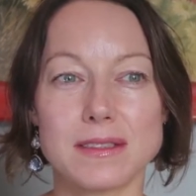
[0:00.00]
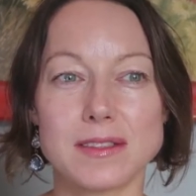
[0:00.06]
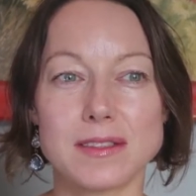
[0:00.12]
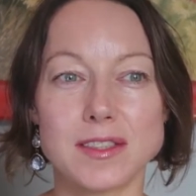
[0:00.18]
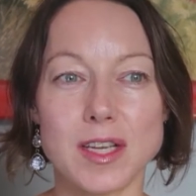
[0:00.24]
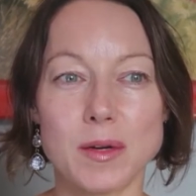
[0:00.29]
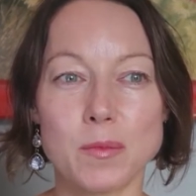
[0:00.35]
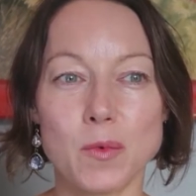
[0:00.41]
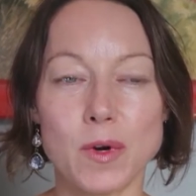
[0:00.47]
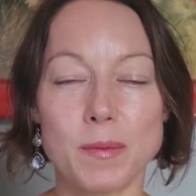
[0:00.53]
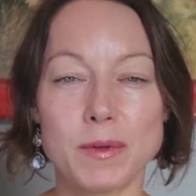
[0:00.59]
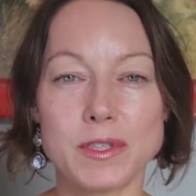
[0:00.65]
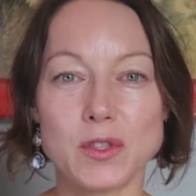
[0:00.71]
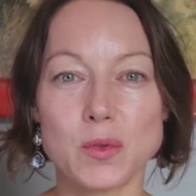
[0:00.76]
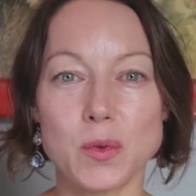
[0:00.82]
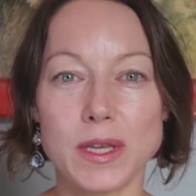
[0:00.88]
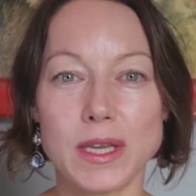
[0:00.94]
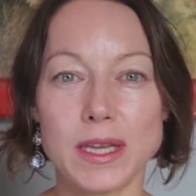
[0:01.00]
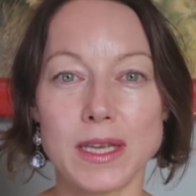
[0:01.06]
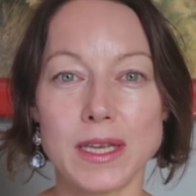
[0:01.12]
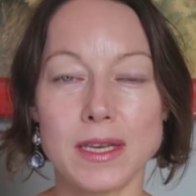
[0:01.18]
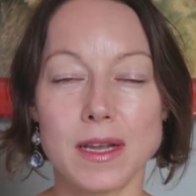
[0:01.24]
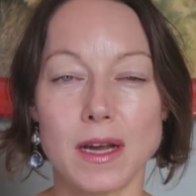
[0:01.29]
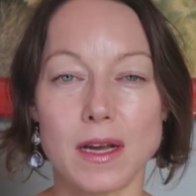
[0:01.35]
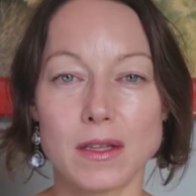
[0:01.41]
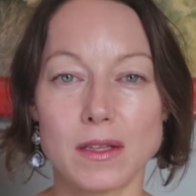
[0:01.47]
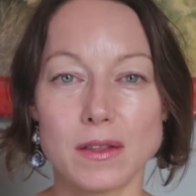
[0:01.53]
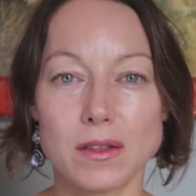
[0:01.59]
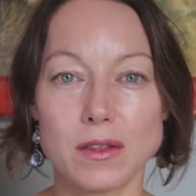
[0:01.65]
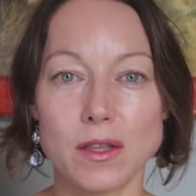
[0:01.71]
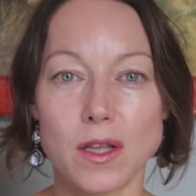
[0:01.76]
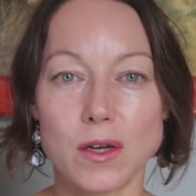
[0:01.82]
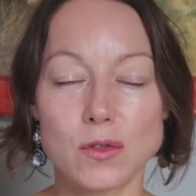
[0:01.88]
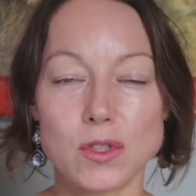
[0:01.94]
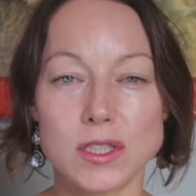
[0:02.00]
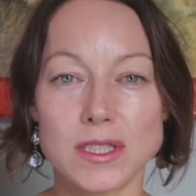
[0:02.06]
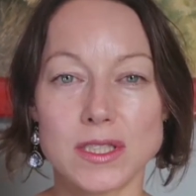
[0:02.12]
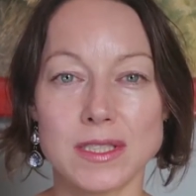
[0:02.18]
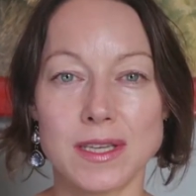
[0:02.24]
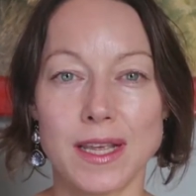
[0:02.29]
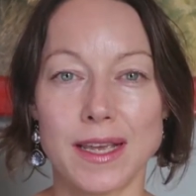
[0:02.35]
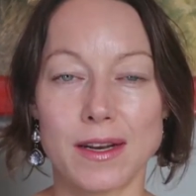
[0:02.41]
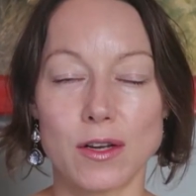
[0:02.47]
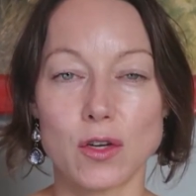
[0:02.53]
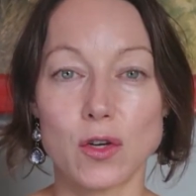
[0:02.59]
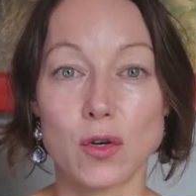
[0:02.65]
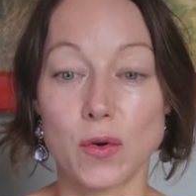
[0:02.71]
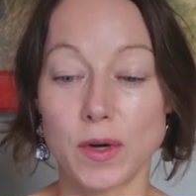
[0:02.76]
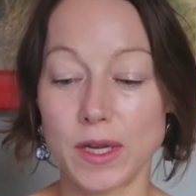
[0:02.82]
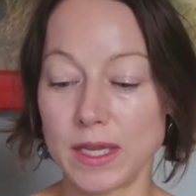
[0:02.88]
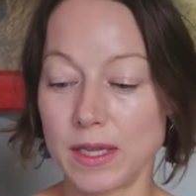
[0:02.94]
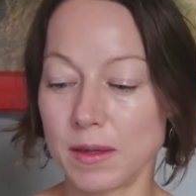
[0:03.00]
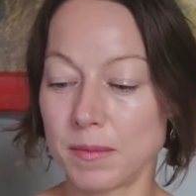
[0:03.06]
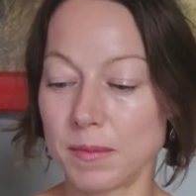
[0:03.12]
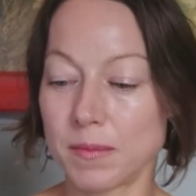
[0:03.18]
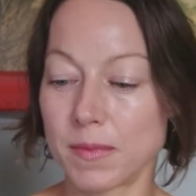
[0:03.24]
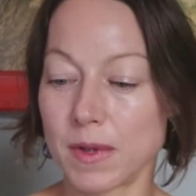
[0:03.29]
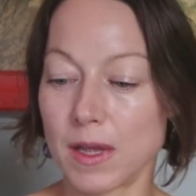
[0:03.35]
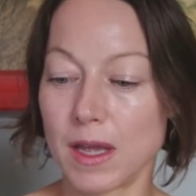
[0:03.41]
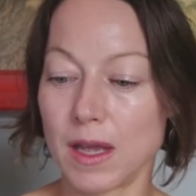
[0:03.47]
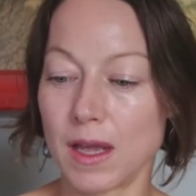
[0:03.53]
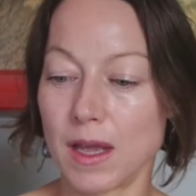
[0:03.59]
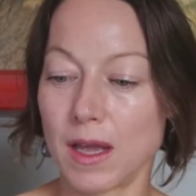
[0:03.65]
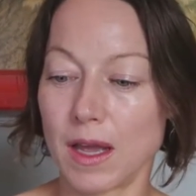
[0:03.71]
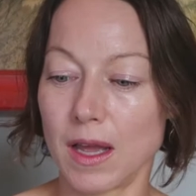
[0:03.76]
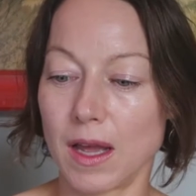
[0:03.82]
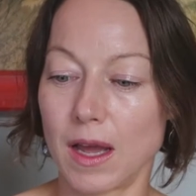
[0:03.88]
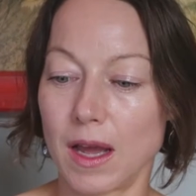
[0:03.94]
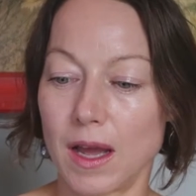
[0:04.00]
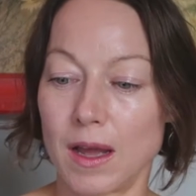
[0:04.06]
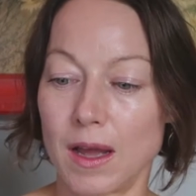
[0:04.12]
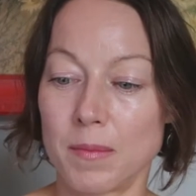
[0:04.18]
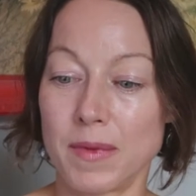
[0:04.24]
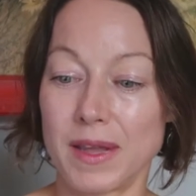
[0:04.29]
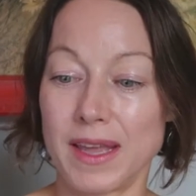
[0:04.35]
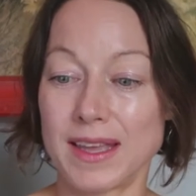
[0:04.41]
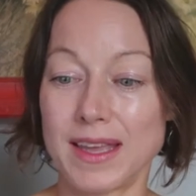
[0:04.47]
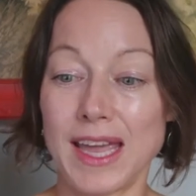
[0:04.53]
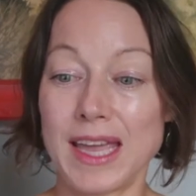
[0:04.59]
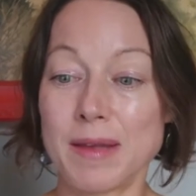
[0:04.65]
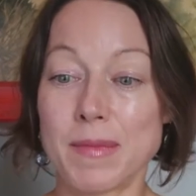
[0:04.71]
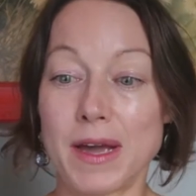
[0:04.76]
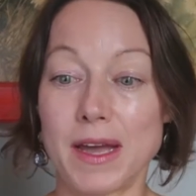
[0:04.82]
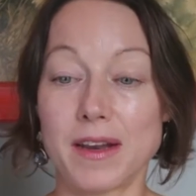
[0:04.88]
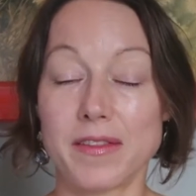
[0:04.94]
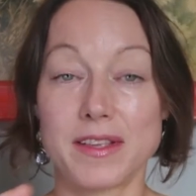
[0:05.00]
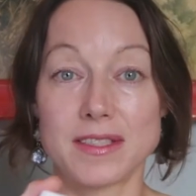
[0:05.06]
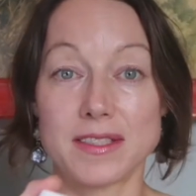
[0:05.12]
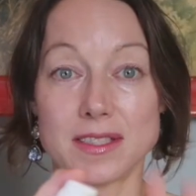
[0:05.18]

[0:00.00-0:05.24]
somewhere between a lotion and a cream. It came out of